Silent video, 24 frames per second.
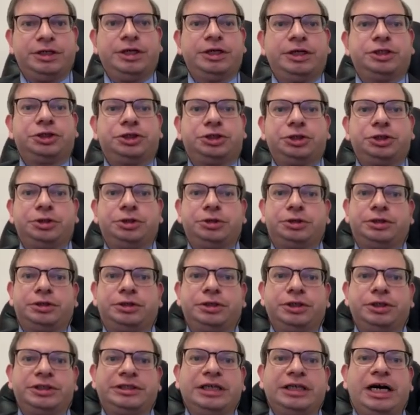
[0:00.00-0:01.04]
should
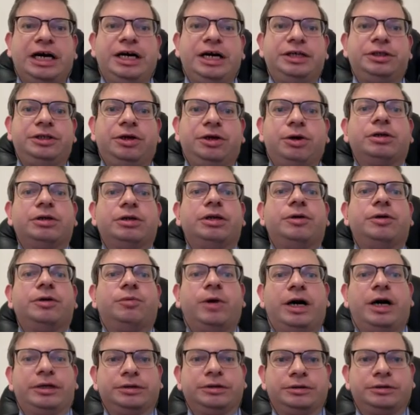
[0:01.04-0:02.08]
sign only
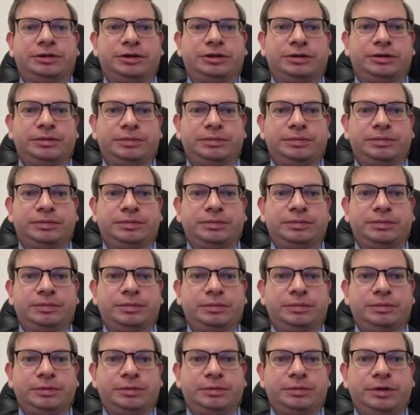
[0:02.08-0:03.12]
once
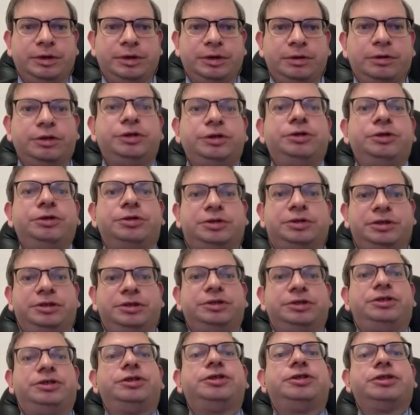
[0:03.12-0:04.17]
using a
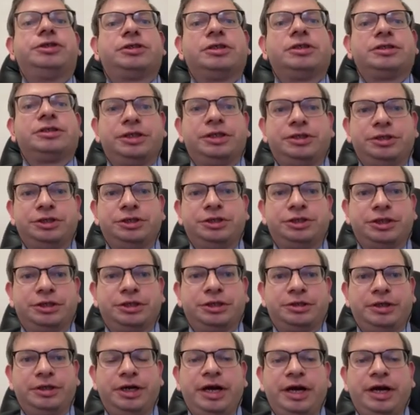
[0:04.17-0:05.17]
digital signature.